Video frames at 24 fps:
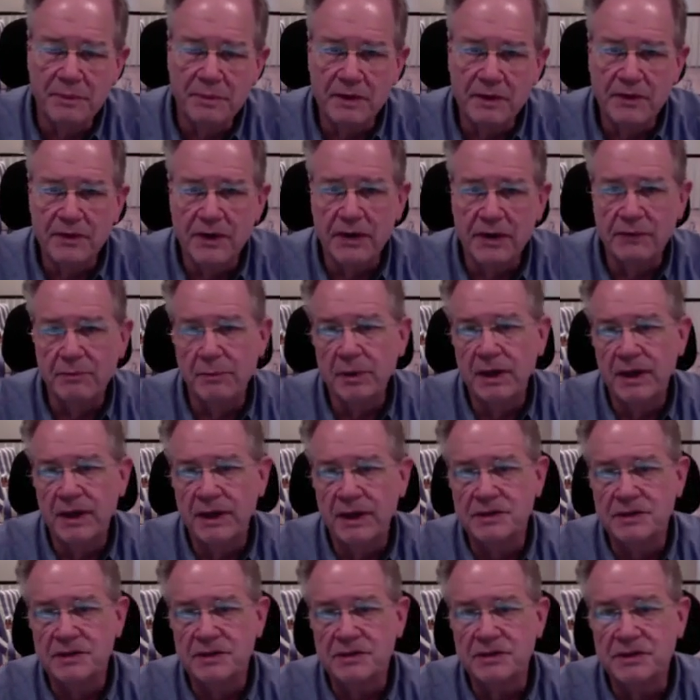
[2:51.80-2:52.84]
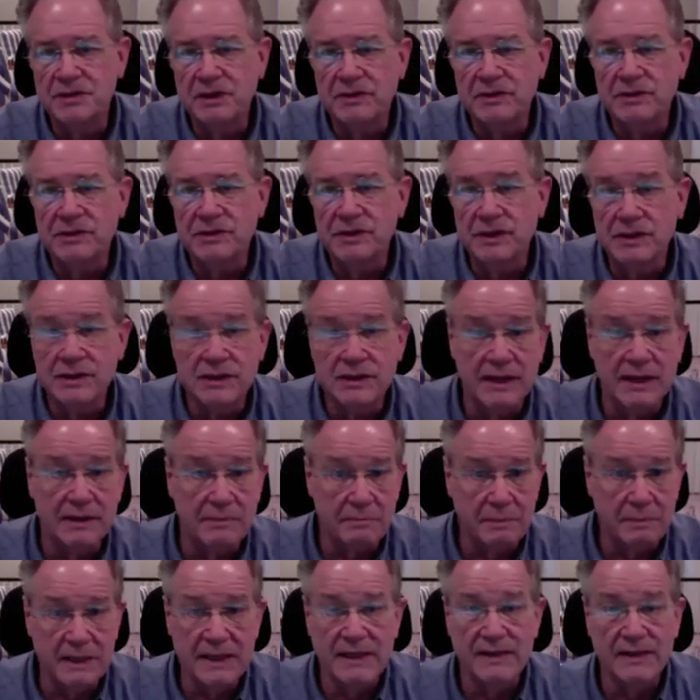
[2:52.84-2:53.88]
set of products and services that
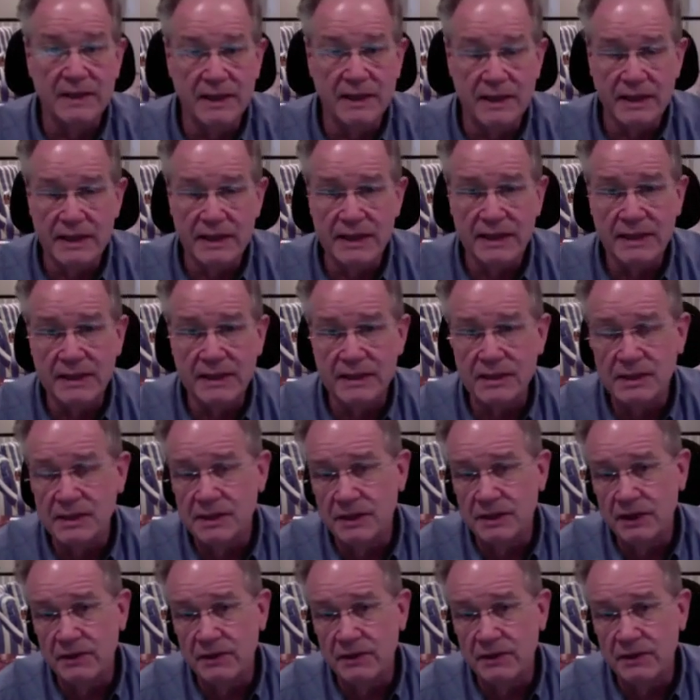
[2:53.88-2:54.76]
meet the needs